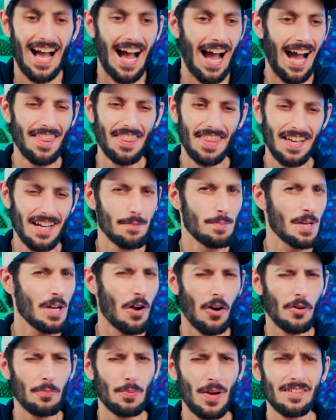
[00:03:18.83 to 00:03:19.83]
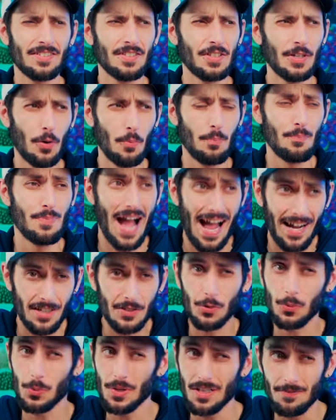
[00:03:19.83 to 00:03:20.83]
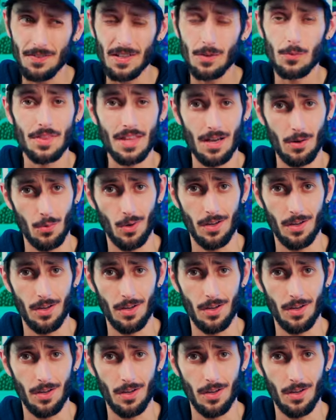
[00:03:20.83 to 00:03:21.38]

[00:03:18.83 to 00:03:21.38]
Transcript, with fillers: I think I'd be hard-pressed to go back to reefing without